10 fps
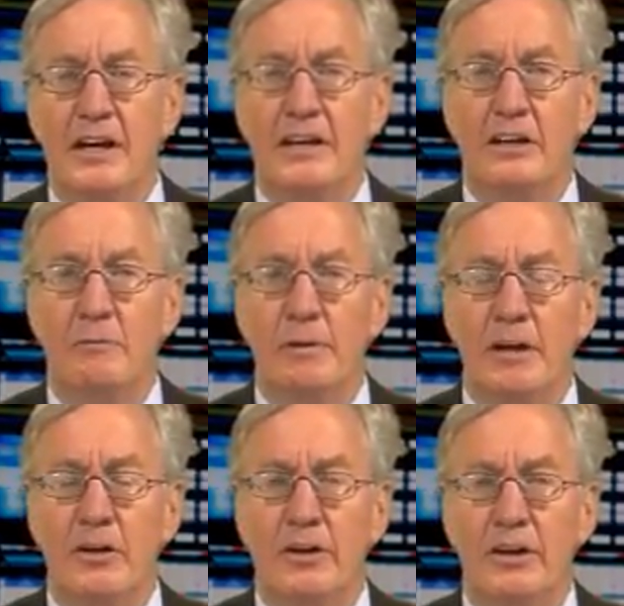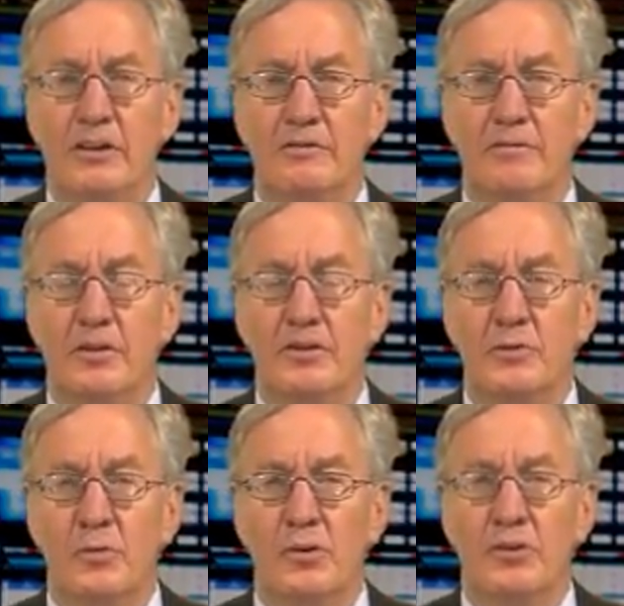and comparing it to first
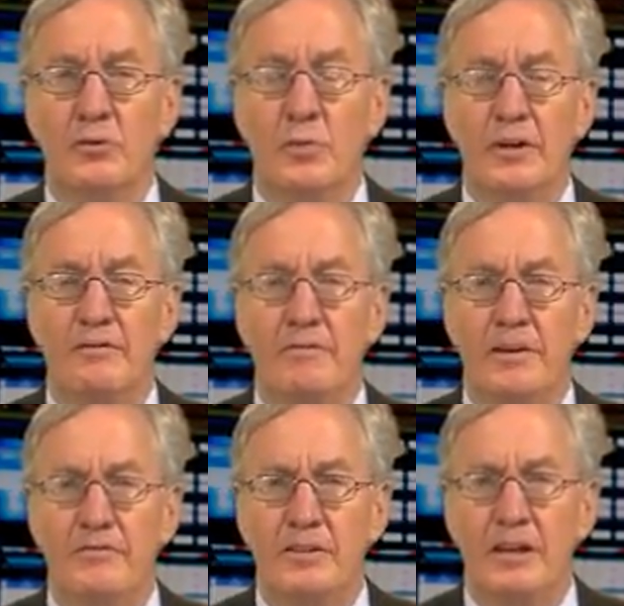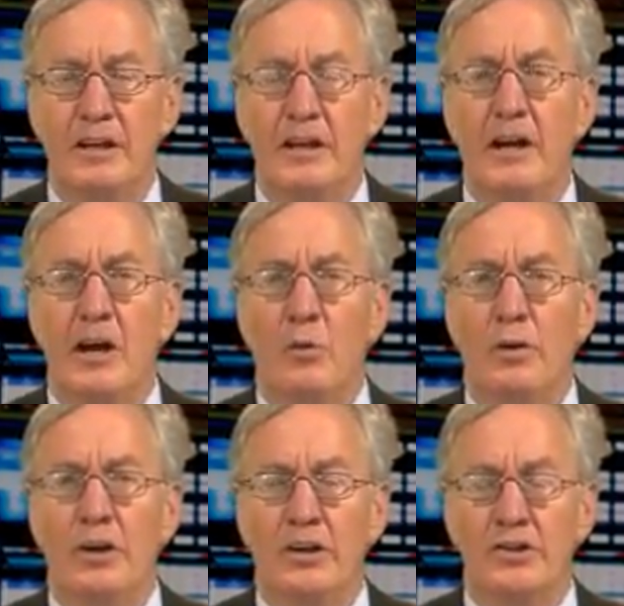quarter 2015, we're
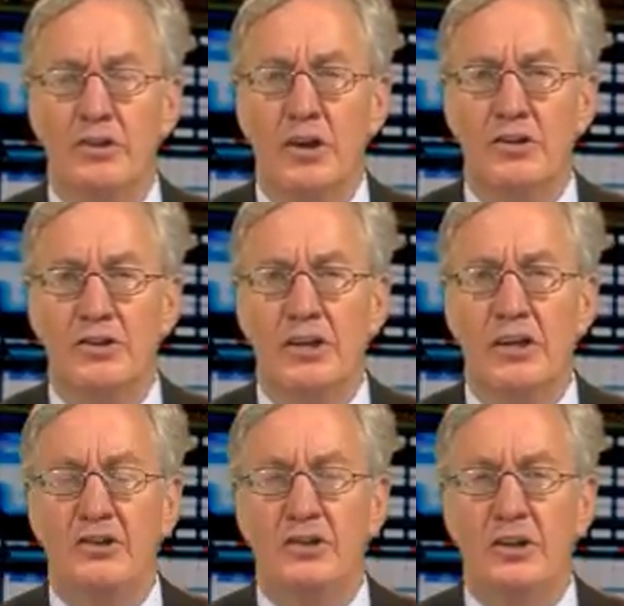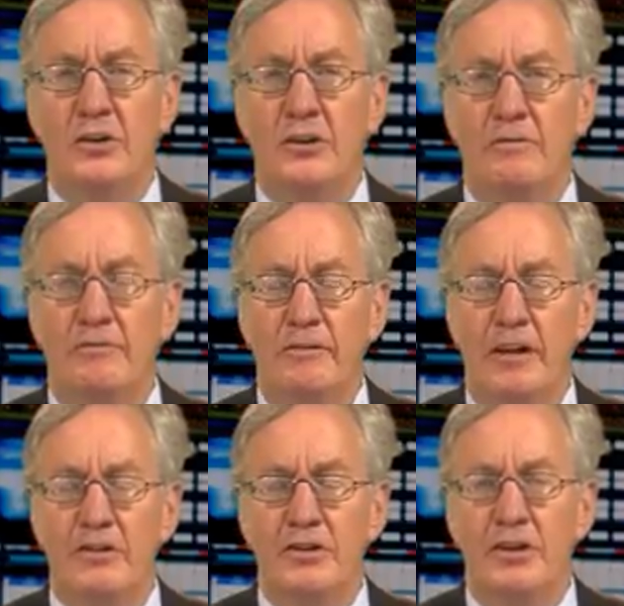going to start seeing general
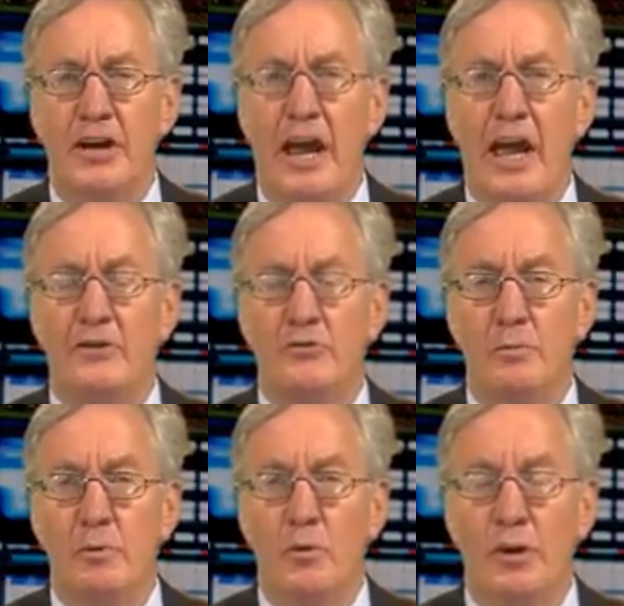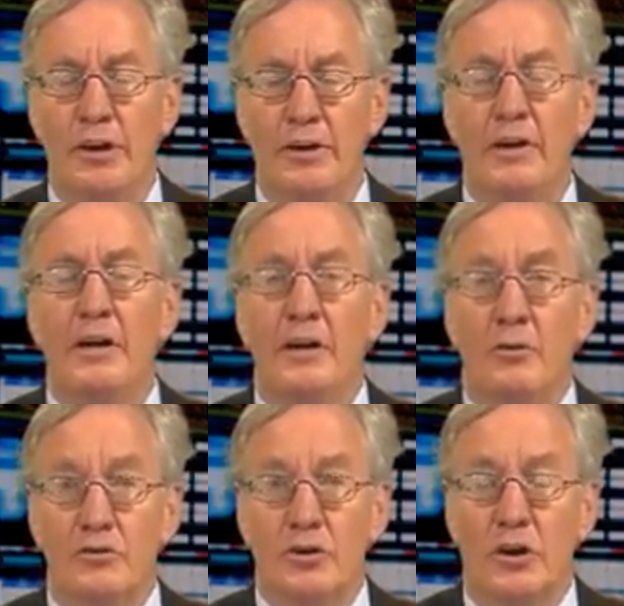inflation as reported
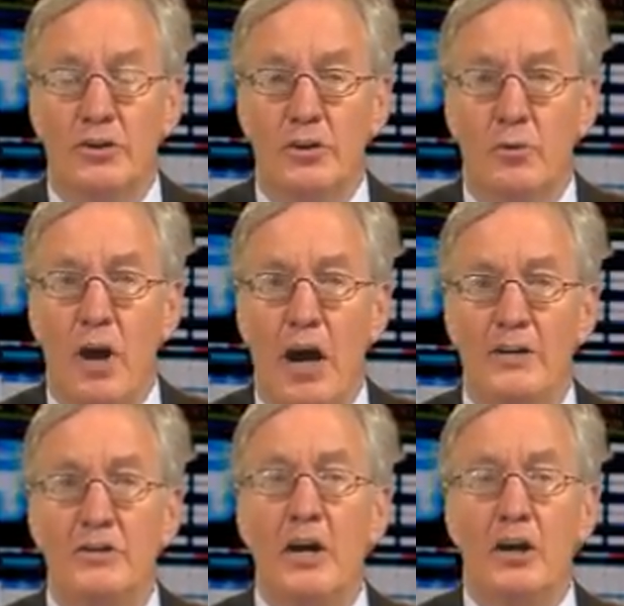start to rise.